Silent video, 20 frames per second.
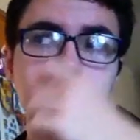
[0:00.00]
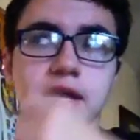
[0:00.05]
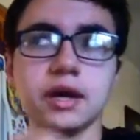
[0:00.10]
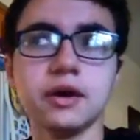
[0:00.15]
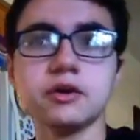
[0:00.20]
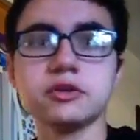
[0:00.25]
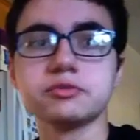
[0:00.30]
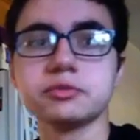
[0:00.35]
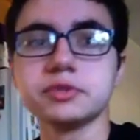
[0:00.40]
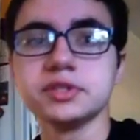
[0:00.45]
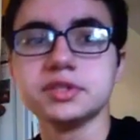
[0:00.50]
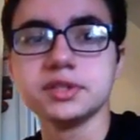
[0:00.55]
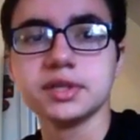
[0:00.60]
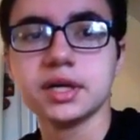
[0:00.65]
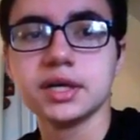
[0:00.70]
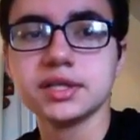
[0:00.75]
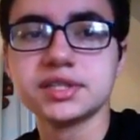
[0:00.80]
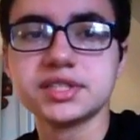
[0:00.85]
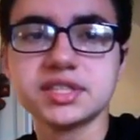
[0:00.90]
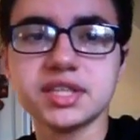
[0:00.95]
It was when
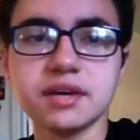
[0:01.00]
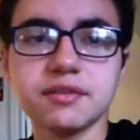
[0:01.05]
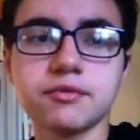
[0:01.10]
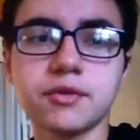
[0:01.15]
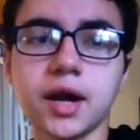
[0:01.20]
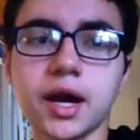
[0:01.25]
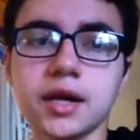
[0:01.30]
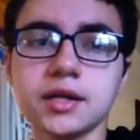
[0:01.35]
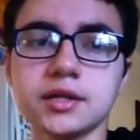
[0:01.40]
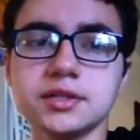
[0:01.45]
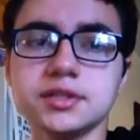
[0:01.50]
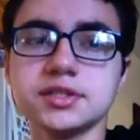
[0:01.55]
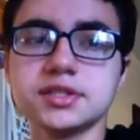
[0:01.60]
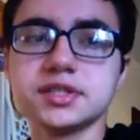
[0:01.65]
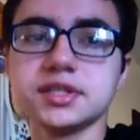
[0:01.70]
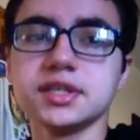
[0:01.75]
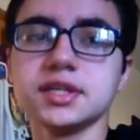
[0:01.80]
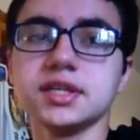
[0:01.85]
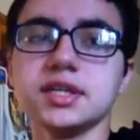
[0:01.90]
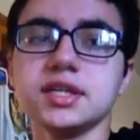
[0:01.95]
Seth
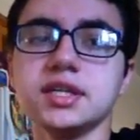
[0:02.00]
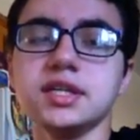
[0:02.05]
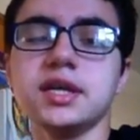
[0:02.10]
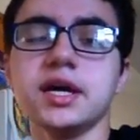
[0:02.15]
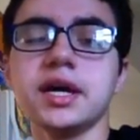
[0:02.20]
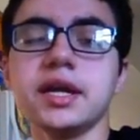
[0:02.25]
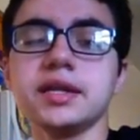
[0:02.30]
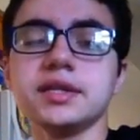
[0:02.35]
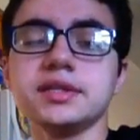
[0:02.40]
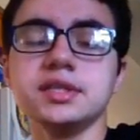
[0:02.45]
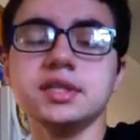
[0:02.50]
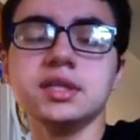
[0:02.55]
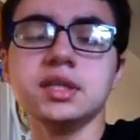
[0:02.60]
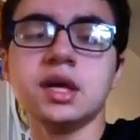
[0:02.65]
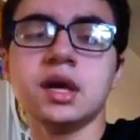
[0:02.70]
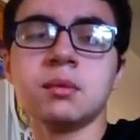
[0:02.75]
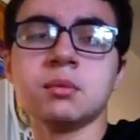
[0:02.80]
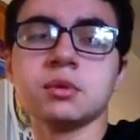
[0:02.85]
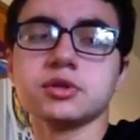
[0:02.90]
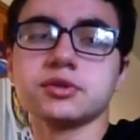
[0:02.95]
Rollins, he hit Dean
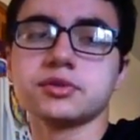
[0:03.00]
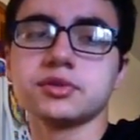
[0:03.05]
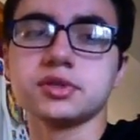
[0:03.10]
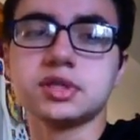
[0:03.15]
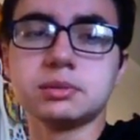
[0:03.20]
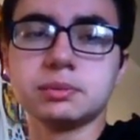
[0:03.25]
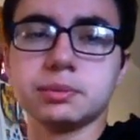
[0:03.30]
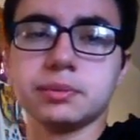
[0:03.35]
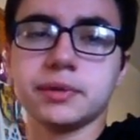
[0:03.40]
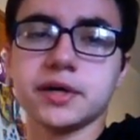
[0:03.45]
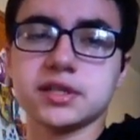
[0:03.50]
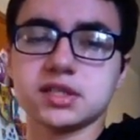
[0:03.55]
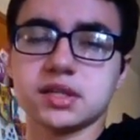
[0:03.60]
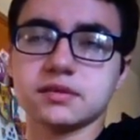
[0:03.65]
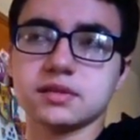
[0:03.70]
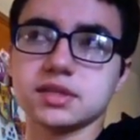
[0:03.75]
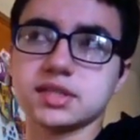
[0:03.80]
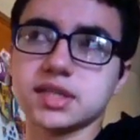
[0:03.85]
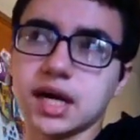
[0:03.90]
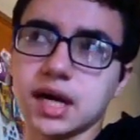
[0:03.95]
Ambrose with a superplex
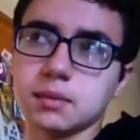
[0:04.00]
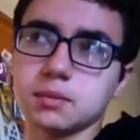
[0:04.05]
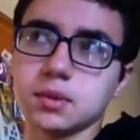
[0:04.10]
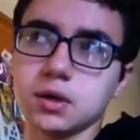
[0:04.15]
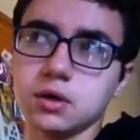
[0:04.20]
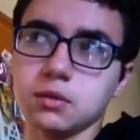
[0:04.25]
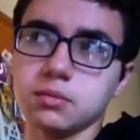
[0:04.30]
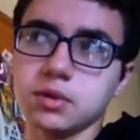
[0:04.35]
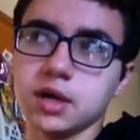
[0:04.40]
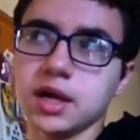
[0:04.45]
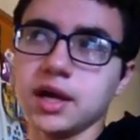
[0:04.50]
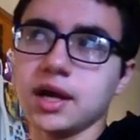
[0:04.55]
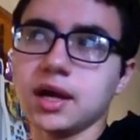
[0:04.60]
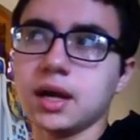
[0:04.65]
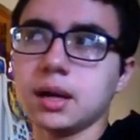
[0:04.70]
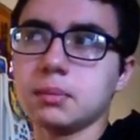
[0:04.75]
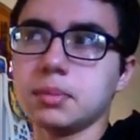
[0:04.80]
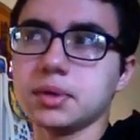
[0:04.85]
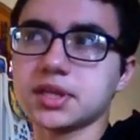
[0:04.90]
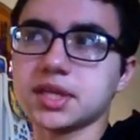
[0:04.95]
off the top rope,
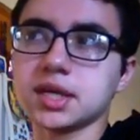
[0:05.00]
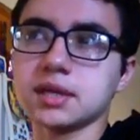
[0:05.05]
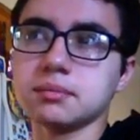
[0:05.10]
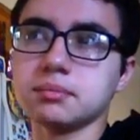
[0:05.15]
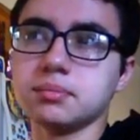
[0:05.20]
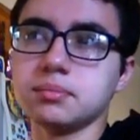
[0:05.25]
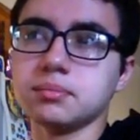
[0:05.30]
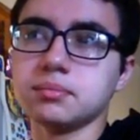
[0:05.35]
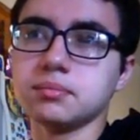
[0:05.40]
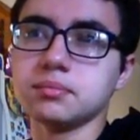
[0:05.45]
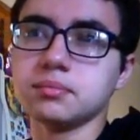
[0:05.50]
but then